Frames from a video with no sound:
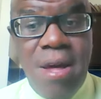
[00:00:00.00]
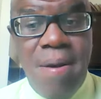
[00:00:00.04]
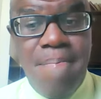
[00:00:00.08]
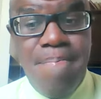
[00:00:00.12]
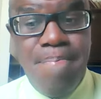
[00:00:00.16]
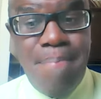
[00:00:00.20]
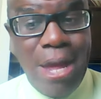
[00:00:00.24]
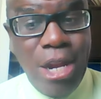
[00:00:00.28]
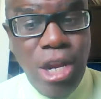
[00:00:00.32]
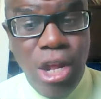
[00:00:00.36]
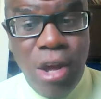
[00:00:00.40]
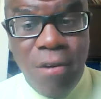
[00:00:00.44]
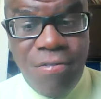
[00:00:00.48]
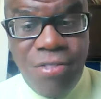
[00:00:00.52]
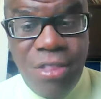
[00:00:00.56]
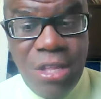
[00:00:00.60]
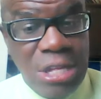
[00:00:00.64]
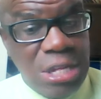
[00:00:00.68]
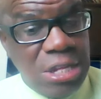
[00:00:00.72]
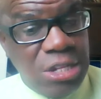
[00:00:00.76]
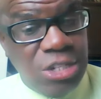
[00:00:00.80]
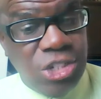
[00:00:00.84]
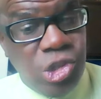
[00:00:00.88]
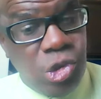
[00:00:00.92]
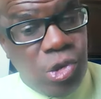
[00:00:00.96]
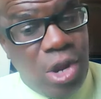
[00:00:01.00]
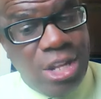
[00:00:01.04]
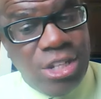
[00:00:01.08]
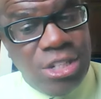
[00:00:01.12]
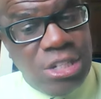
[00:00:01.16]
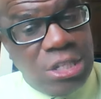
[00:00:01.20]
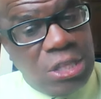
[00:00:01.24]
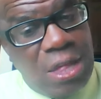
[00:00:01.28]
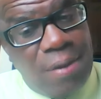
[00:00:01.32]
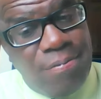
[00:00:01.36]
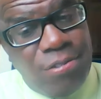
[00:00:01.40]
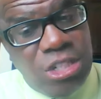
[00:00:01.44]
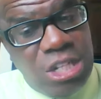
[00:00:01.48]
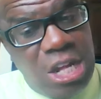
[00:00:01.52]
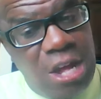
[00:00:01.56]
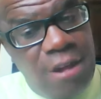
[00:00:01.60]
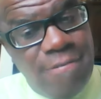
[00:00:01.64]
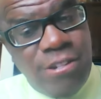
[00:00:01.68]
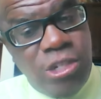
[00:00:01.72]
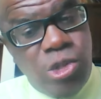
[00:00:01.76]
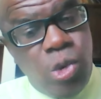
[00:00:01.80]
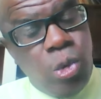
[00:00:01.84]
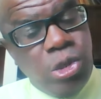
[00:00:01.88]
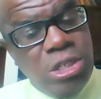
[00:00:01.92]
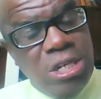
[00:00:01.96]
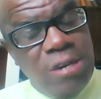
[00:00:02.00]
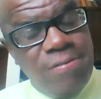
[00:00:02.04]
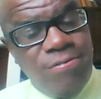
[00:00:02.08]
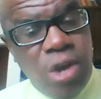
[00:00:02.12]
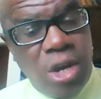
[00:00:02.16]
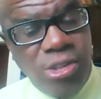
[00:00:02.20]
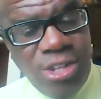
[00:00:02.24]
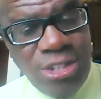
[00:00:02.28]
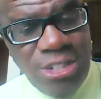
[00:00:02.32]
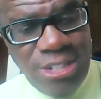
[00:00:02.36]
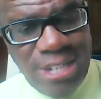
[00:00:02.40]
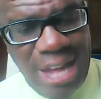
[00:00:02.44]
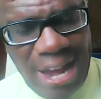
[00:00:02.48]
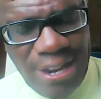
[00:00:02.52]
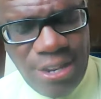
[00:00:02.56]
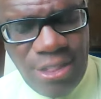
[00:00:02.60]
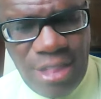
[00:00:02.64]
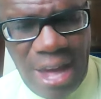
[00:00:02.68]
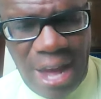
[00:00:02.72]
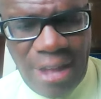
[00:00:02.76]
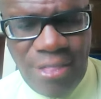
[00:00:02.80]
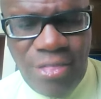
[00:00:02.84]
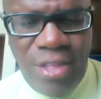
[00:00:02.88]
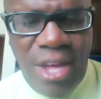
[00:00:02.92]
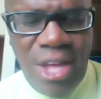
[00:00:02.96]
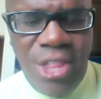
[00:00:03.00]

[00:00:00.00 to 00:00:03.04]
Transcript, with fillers: Many of the students themselves don't even understand that.